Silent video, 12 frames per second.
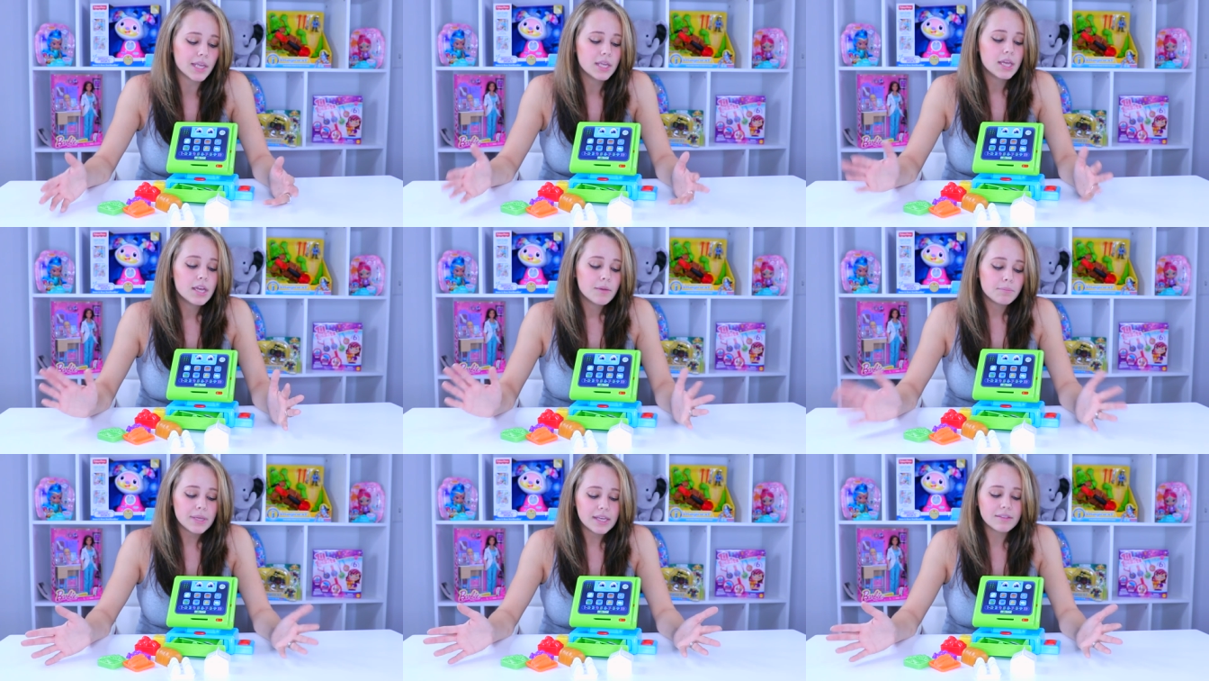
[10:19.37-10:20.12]
But
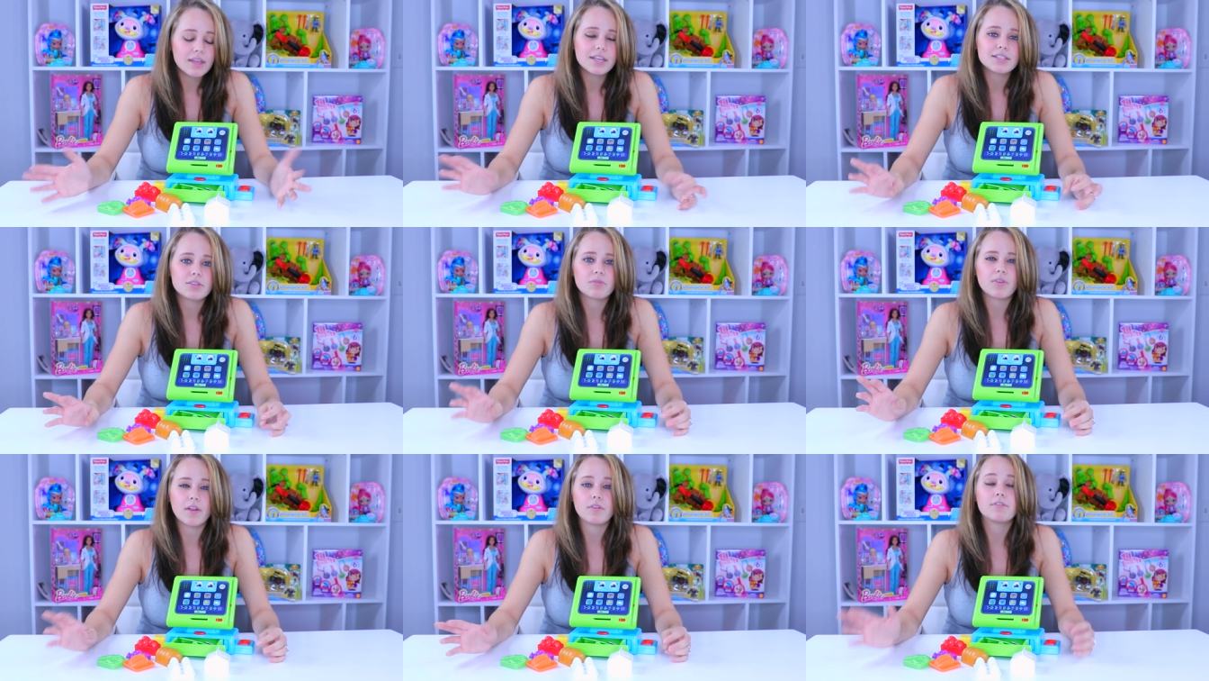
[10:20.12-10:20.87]
being that it's
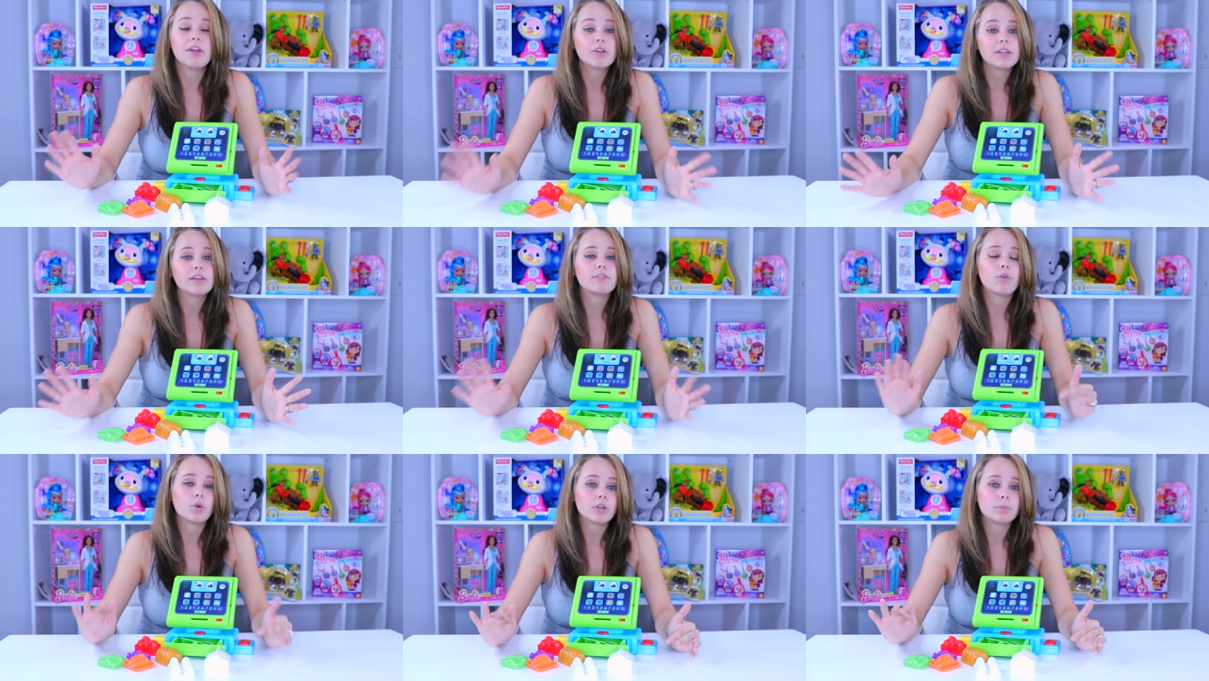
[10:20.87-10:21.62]
a
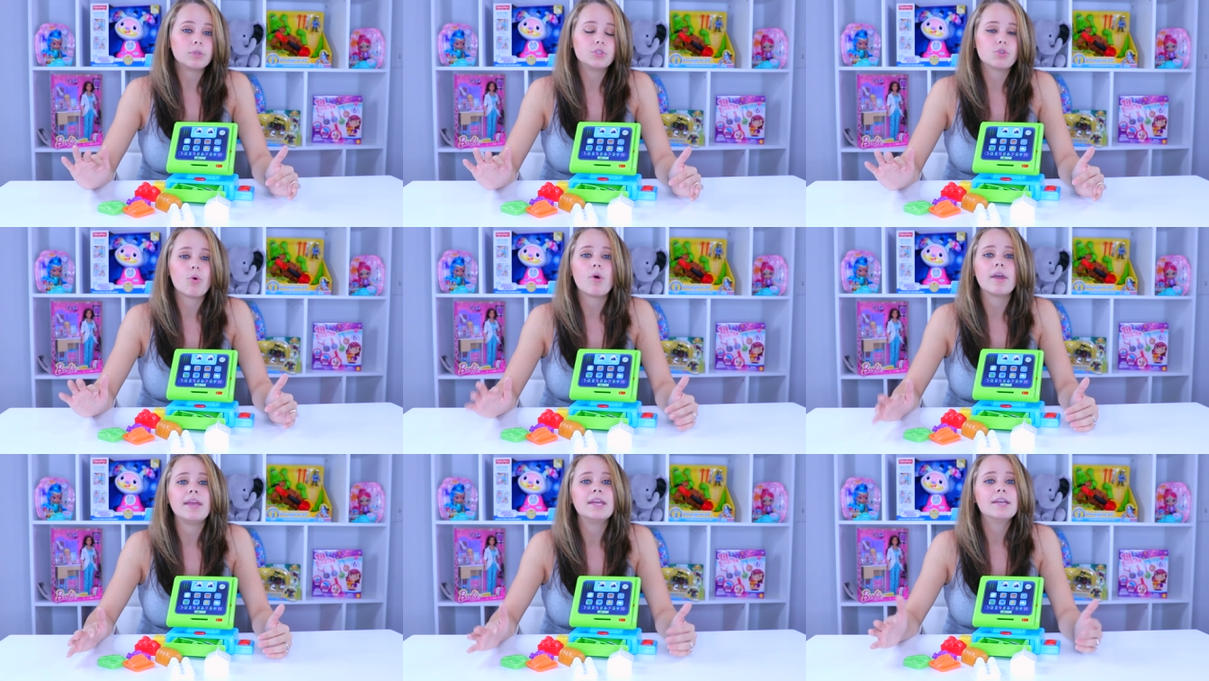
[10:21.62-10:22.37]
fairly affordable
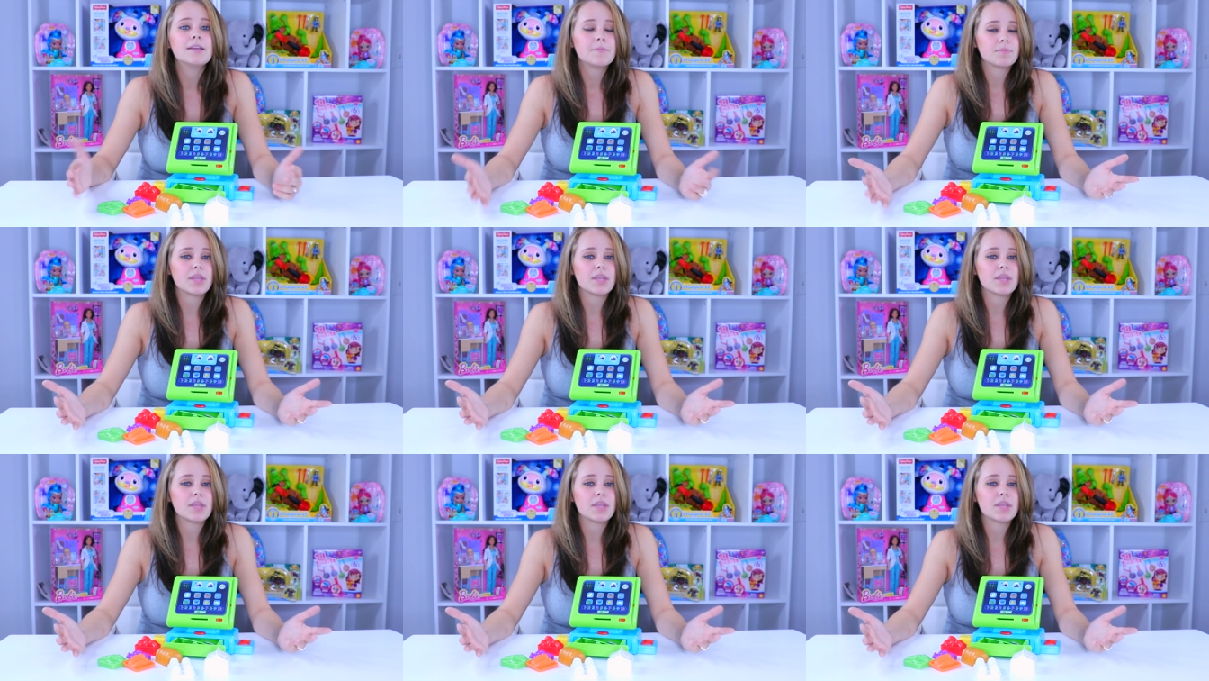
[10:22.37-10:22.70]
toy,